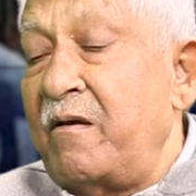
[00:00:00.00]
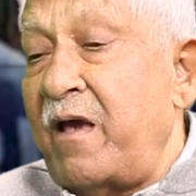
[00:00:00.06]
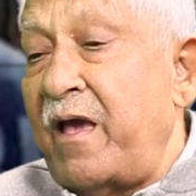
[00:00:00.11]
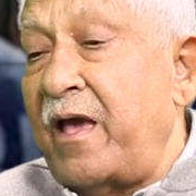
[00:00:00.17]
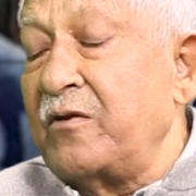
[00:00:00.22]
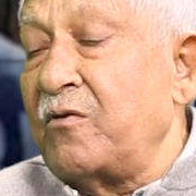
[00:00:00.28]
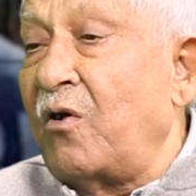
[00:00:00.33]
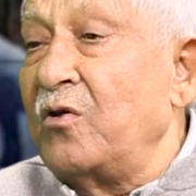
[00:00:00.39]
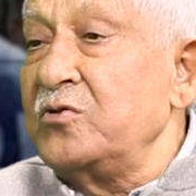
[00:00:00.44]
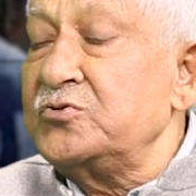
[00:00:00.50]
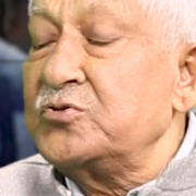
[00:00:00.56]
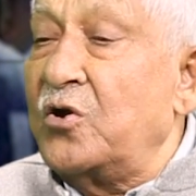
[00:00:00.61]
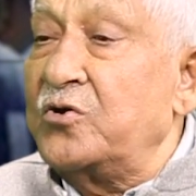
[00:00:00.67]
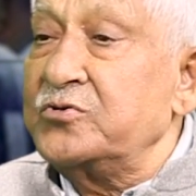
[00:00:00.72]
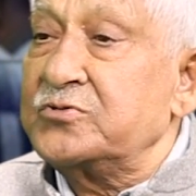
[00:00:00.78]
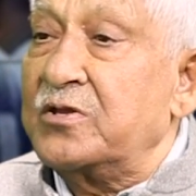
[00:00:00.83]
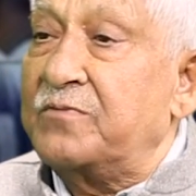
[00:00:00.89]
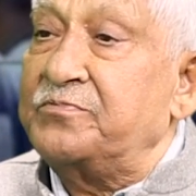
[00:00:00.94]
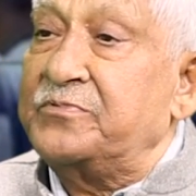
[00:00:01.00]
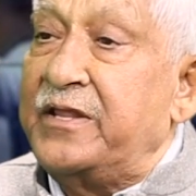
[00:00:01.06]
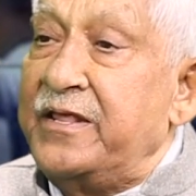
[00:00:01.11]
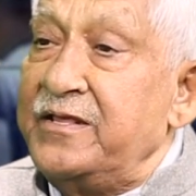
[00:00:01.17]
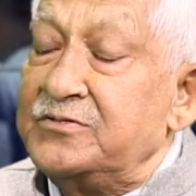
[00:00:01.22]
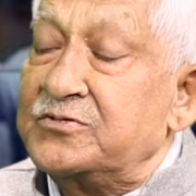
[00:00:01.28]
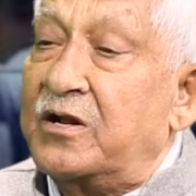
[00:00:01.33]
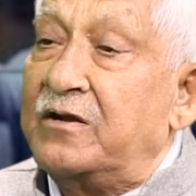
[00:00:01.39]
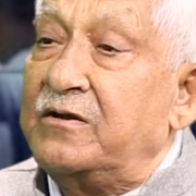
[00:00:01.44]
and all sorts of
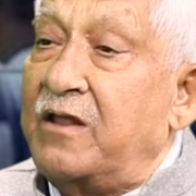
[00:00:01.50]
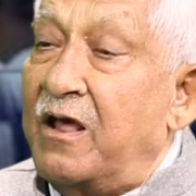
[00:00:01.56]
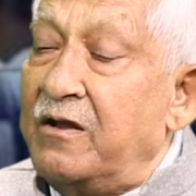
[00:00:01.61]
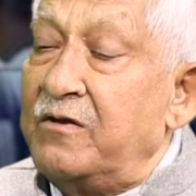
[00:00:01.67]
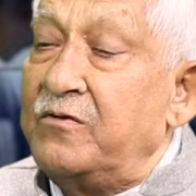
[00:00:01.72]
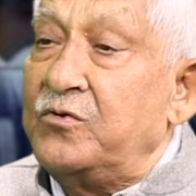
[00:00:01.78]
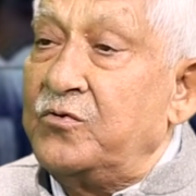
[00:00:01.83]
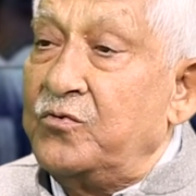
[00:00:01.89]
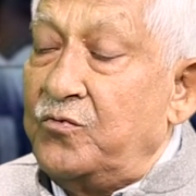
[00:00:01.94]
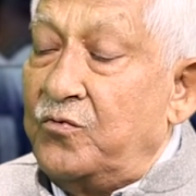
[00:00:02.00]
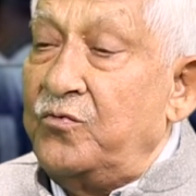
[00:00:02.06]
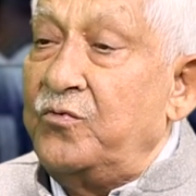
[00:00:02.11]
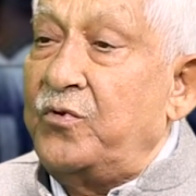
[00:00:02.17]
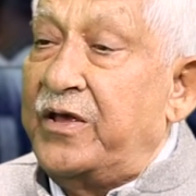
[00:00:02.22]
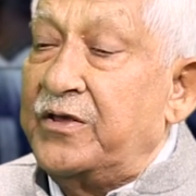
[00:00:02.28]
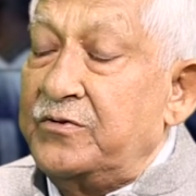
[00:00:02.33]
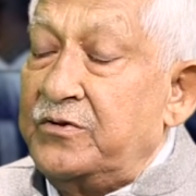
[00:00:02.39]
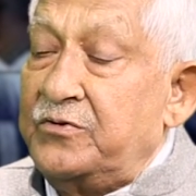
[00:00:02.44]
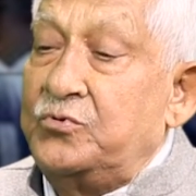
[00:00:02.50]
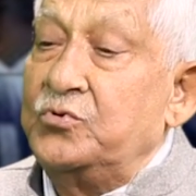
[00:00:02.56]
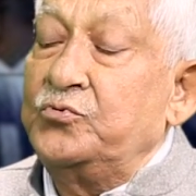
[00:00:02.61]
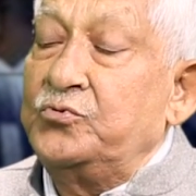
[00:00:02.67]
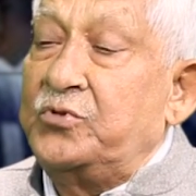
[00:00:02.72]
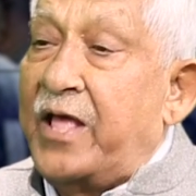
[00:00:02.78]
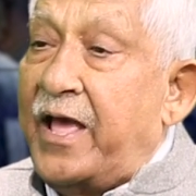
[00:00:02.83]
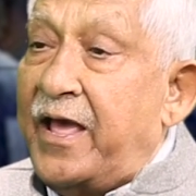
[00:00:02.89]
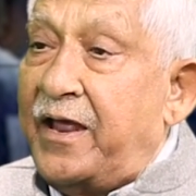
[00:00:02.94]
things are done to do
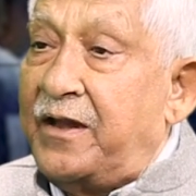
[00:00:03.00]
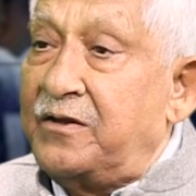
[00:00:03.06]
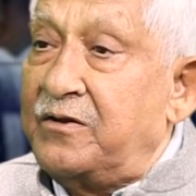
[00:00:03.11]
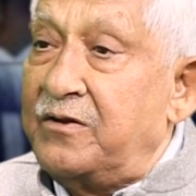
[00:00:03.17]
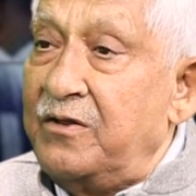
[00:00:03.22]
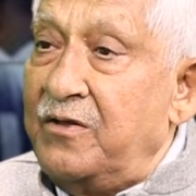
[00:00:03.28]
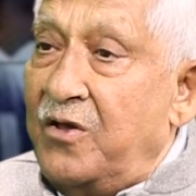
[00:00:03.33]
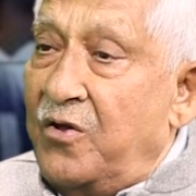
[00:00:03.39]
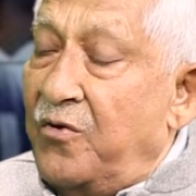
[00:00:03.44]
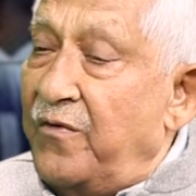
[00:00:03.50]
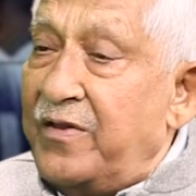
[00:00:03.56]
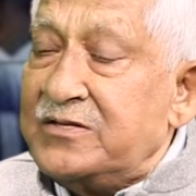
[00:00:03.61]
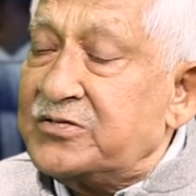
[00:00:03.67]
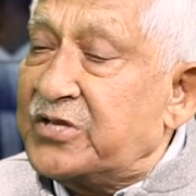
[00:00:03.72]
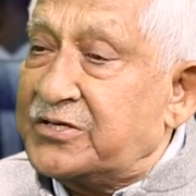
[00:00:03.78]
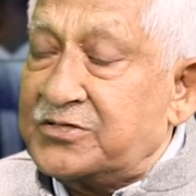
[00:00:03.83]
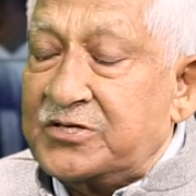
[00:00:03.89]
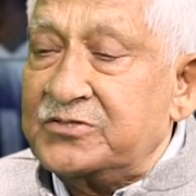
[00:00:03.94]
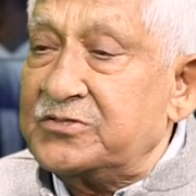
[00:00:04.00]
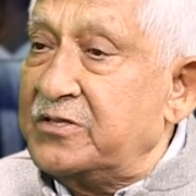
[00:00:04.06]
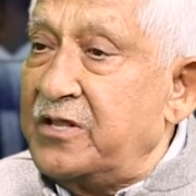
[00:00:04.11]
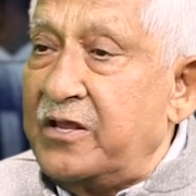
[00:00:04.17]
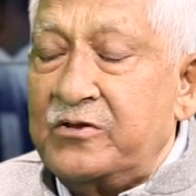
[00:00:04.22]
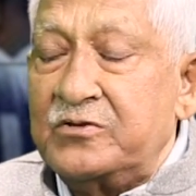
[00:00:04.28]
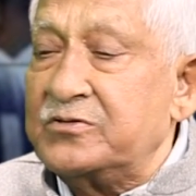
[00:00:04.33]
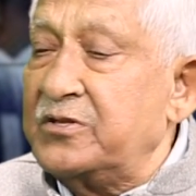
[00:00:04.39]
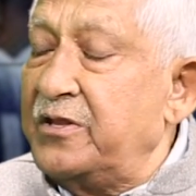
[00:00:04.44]
that, well, such a
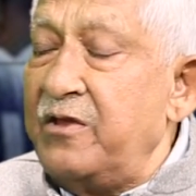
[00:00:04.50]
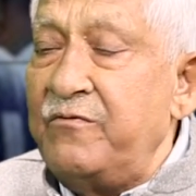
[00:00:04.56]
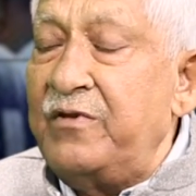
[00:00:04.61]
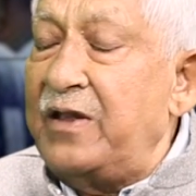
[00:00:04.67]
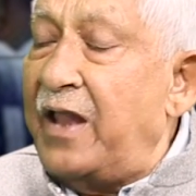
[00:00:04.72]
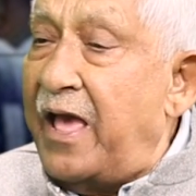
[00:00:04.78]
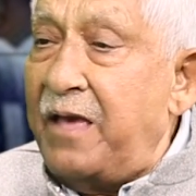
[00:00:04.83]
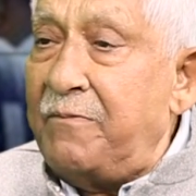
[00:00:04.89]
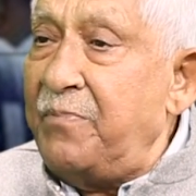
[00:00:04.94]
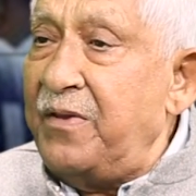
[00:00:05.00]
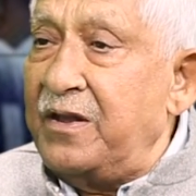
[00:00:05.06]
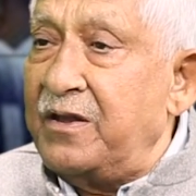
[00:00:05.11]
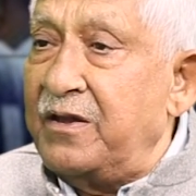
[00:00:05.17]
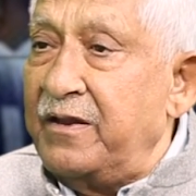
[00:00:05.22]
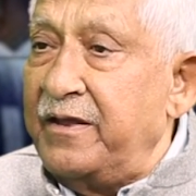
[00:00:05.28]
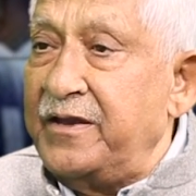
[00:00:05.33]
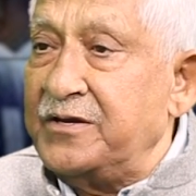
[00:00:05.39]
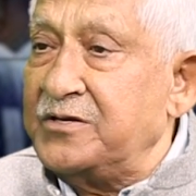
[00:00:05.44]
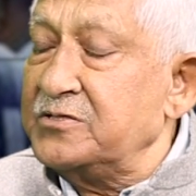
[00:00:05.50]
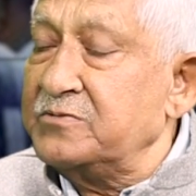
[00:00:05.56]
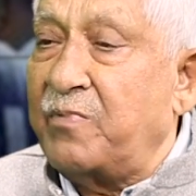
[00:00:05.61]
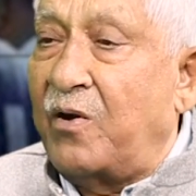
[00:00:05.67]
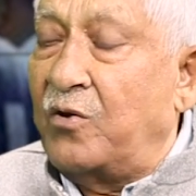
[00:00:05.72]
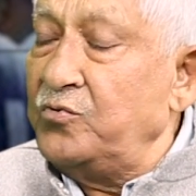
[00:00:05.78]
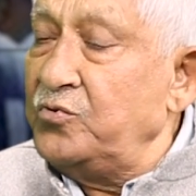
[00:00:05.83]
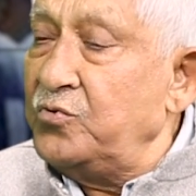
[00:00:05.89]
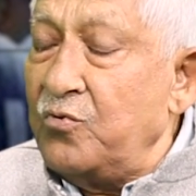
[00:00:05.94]
thing will happen. It is
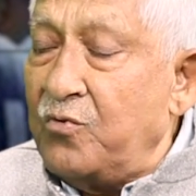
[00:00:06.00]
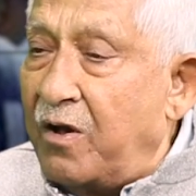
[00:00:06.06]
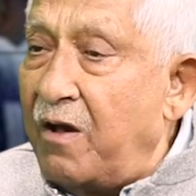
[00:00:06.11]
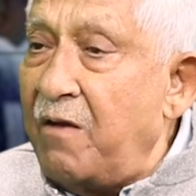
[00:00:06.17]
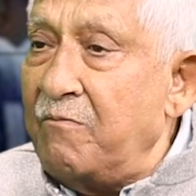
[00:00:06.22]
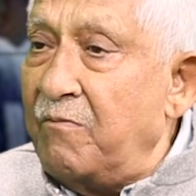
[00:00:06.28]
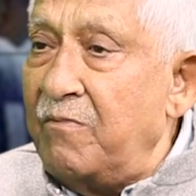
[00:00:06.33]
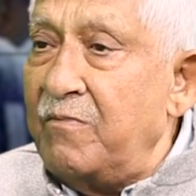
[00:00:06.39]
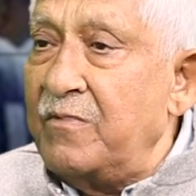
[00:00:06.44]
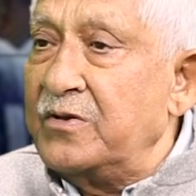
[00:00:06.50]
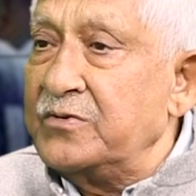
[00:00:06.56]
bound to come.